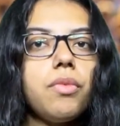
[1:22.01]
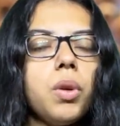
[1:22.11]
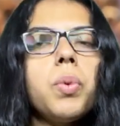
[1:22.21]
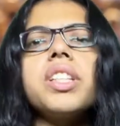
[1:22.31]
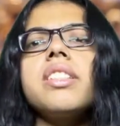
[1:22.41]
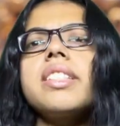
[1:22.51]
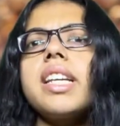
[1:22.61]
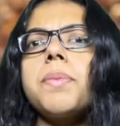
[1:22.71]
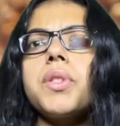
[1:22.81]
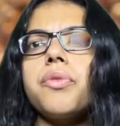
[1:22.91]
What are the
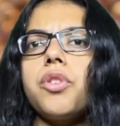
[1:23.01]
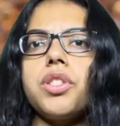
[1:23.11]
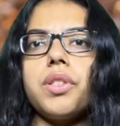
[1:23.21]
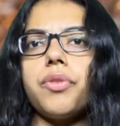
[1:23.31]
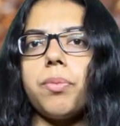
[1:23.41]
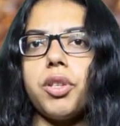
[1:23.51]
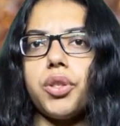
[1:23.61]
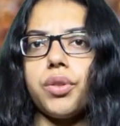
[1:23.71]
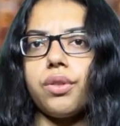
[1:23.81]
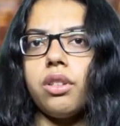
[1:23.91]
types of false
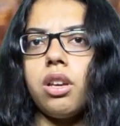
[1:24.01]
information?